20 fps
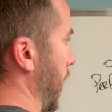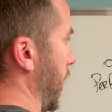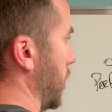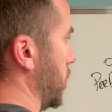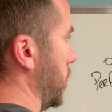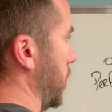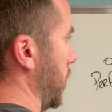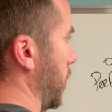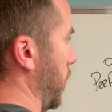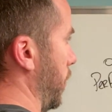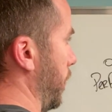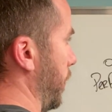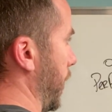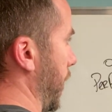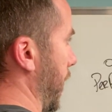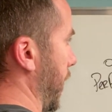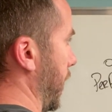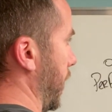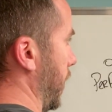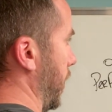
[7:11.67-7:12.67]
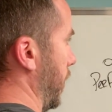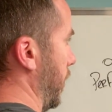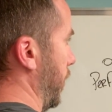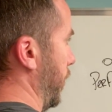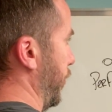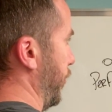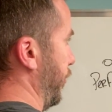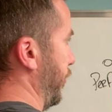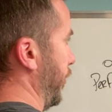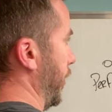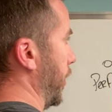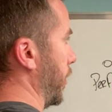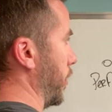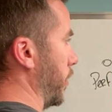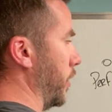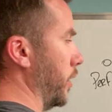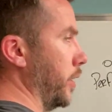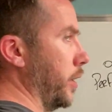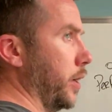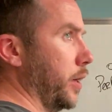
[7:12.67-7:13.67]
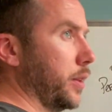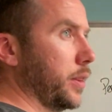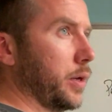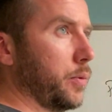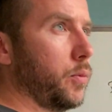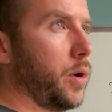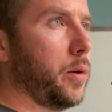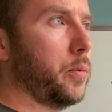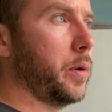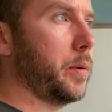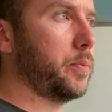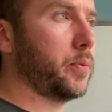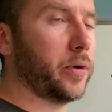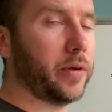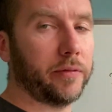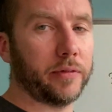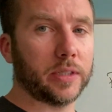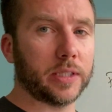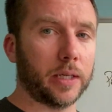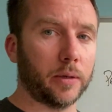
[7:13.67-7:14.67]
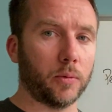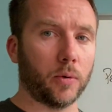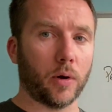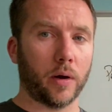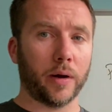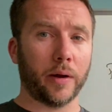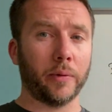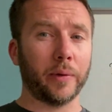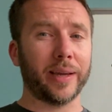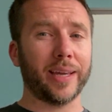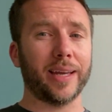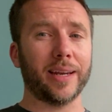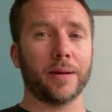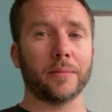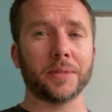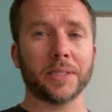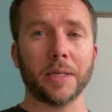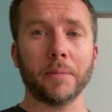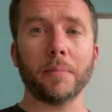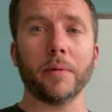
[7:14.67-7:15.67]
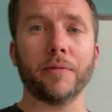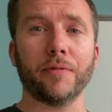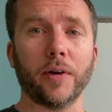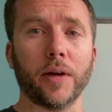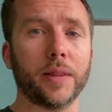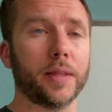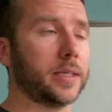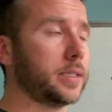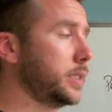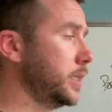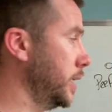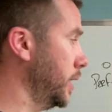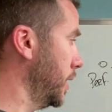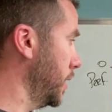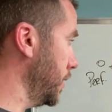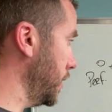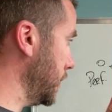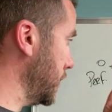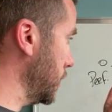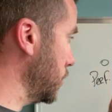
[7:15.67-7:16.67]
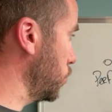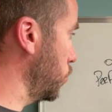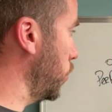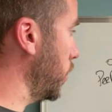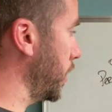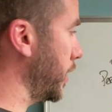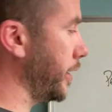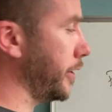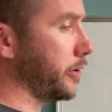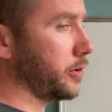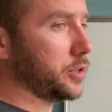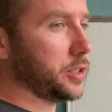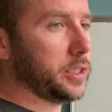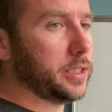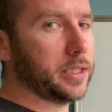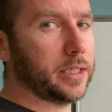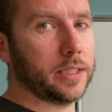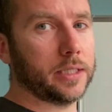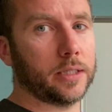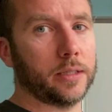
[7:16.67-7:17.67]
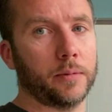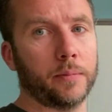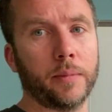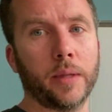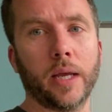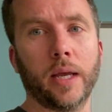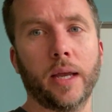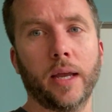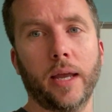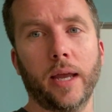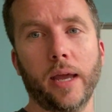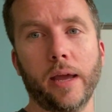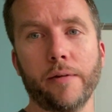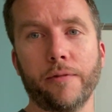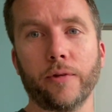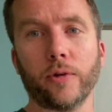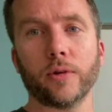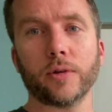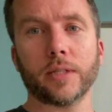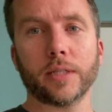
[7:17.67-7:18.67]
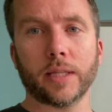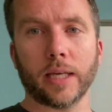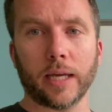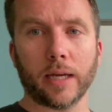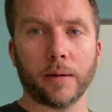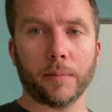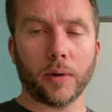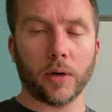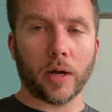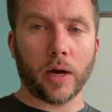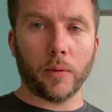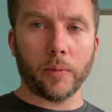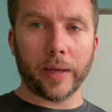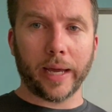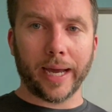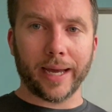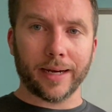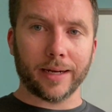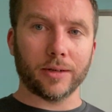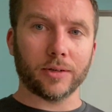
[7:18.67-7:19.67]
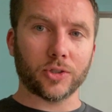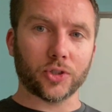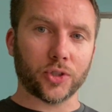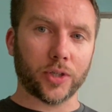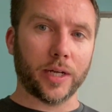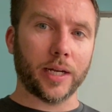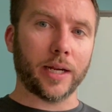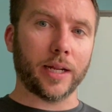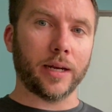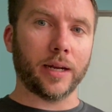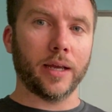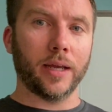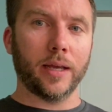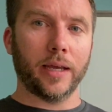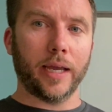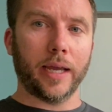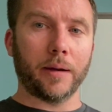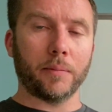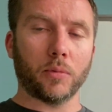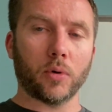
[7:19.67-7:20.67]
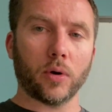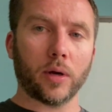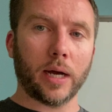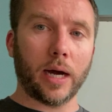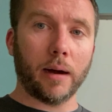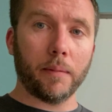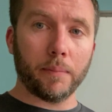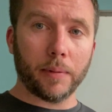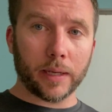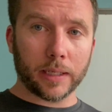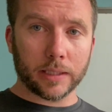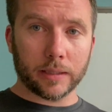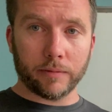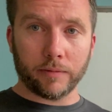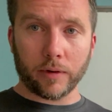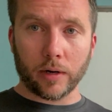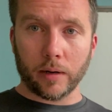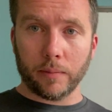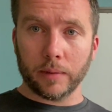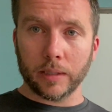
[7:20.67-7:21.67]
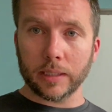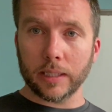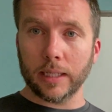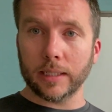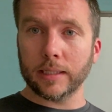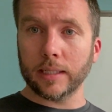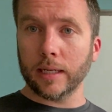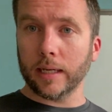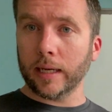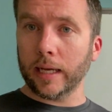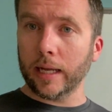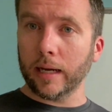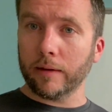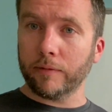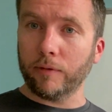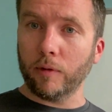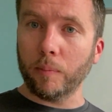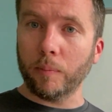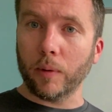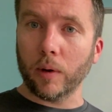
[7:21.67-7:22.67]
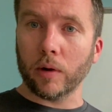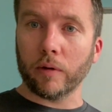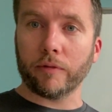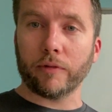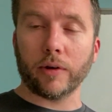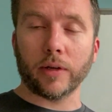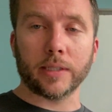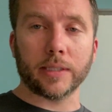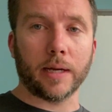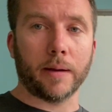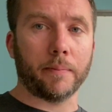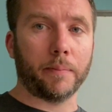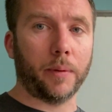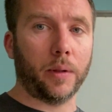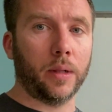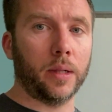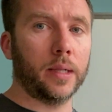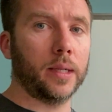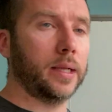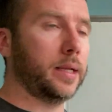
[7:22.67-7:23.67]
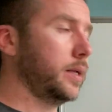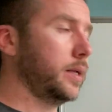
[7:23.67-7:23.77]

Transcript: actually come back fitter than what we previously were. Now again, I'm simplifying this. This is one energy system. If you're to think about how we handle training in more complex environments, let's say a Gaelic footballer, for example,